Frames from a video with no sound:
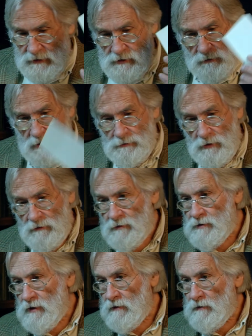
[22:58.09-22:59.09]
there's so much beautiful
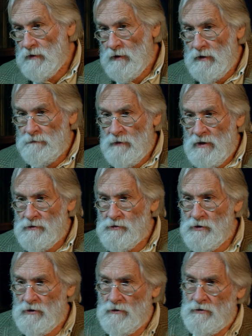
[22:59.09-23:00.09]
stuff.
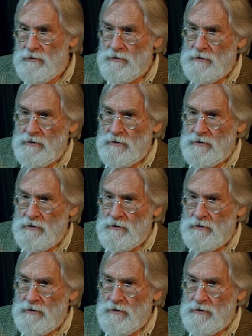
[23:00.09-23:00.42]
So